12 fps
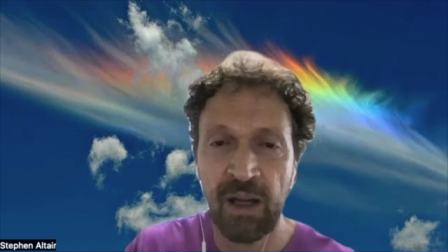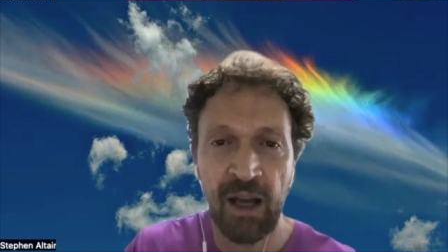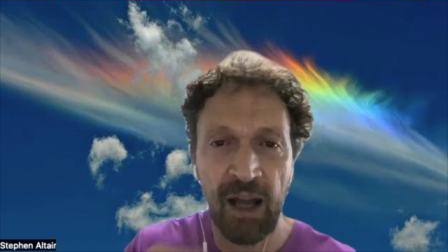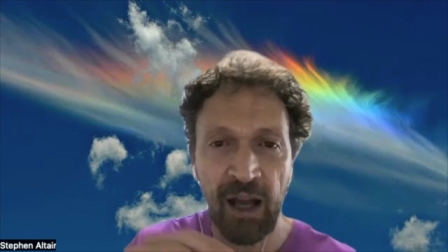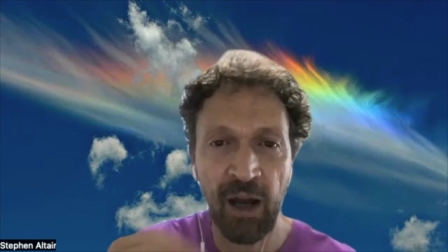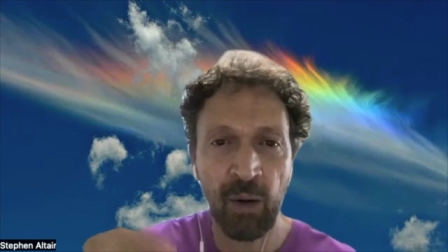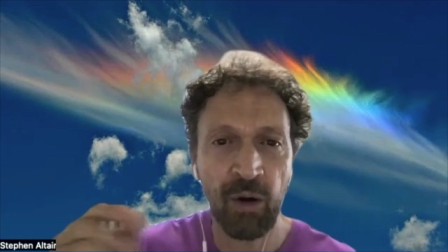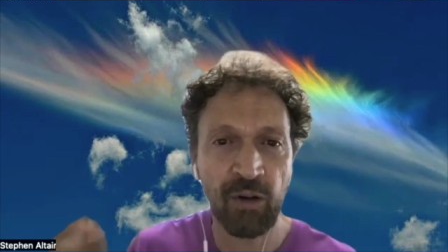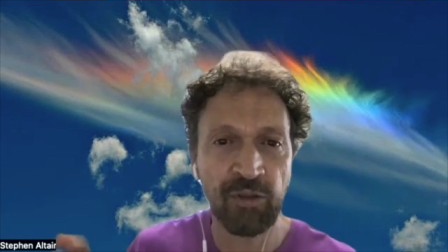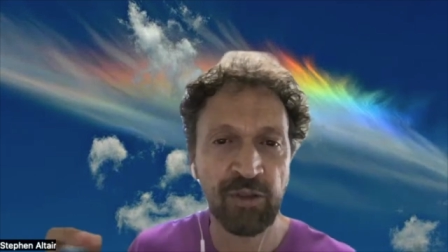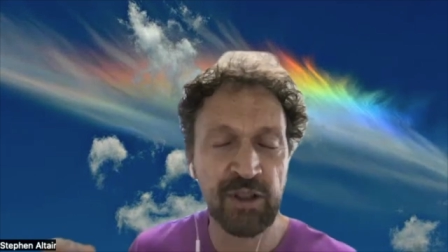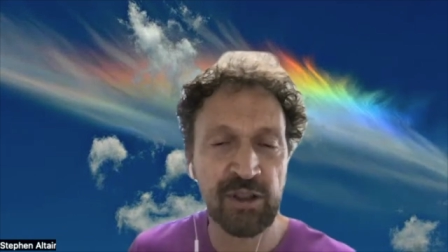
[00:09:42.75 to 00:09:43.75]
How
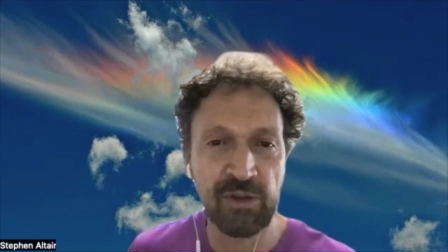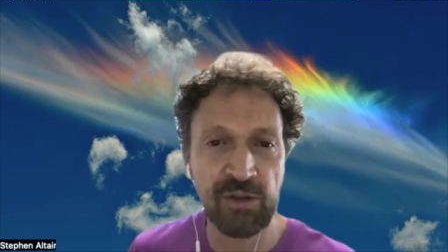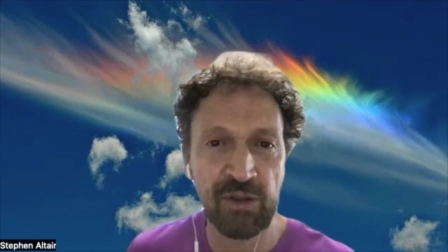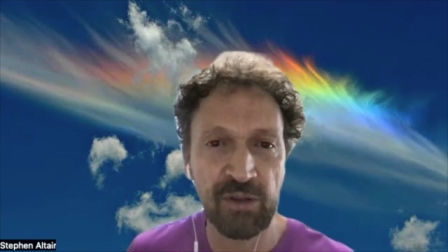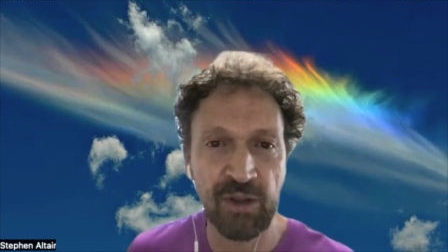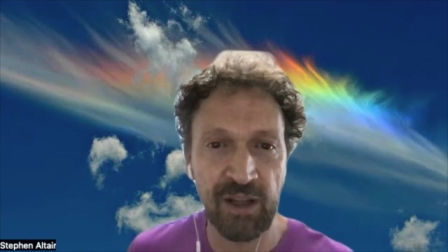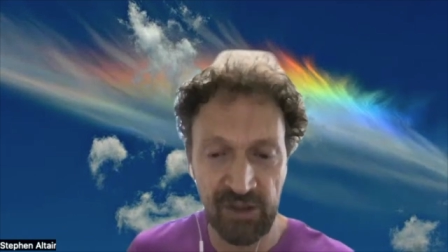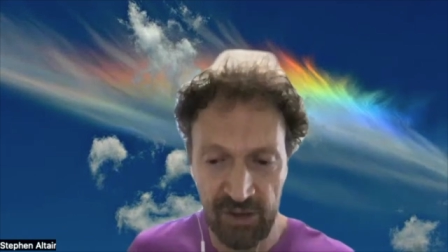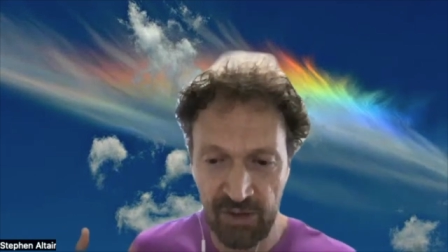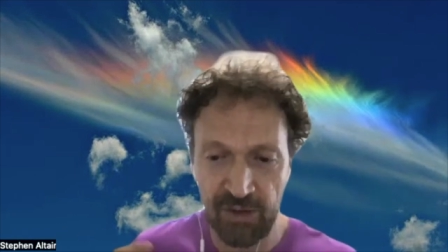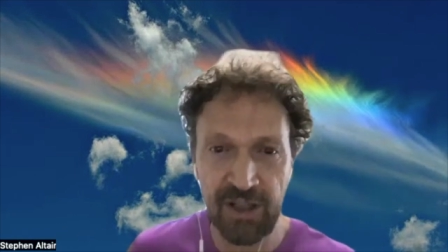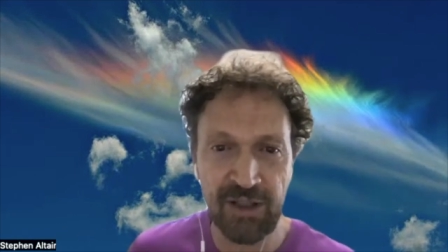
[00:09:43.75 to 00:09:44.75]
often do you do that? Do
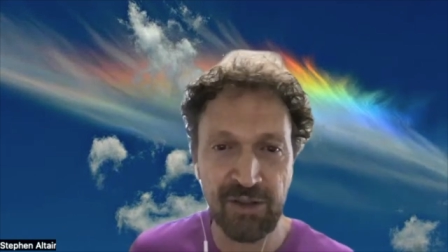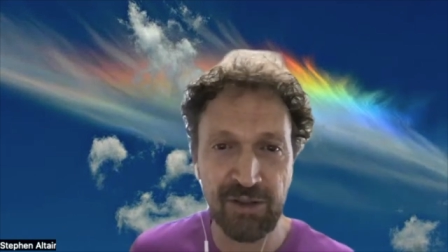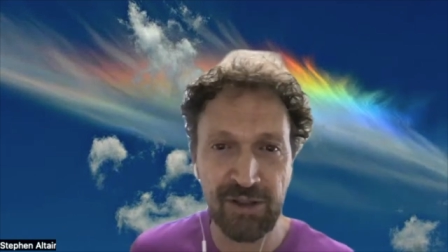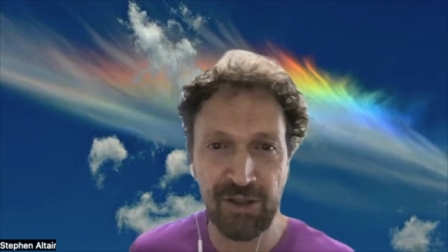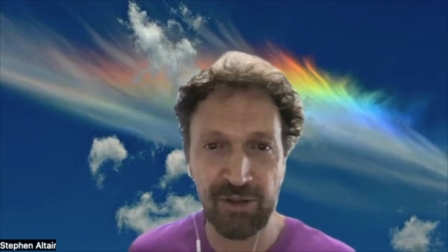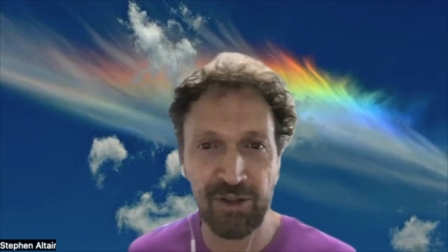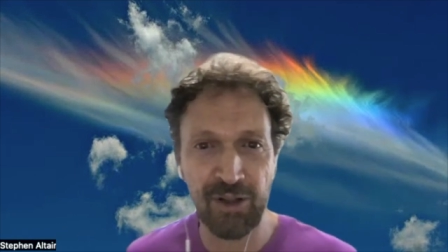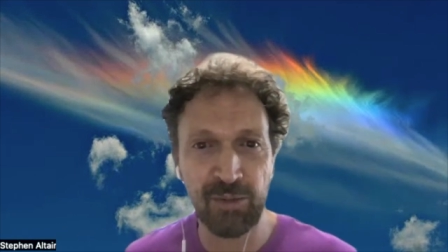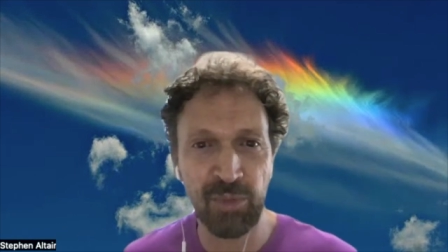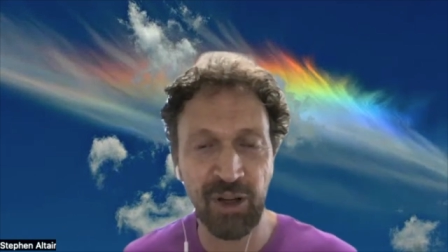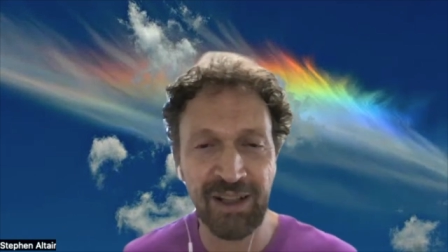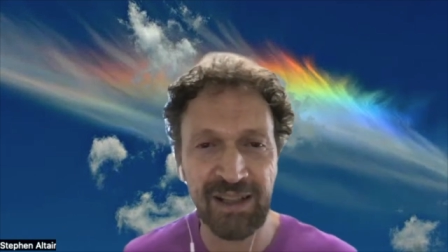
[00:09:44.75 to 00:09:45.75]
you enter into your own
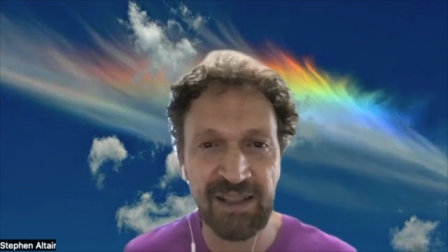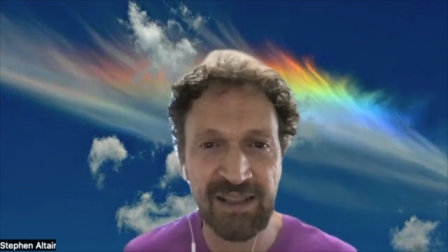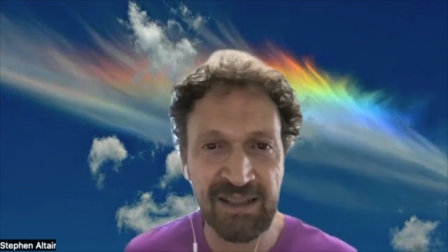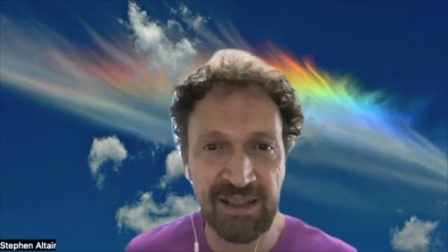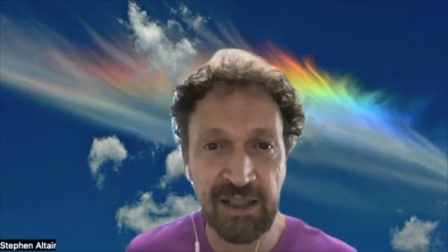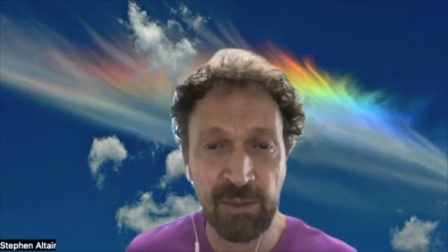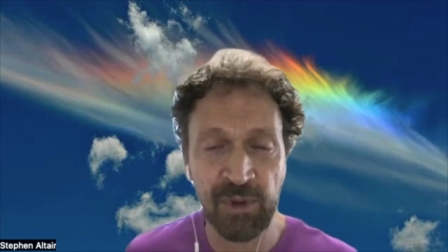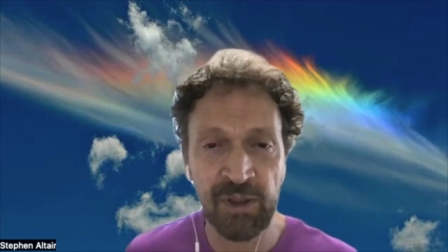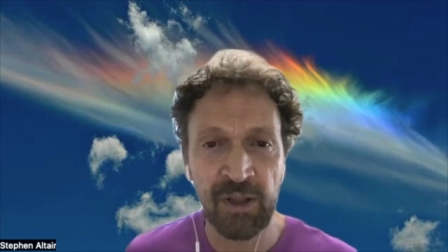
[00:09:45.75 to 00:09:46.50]
body at sleep?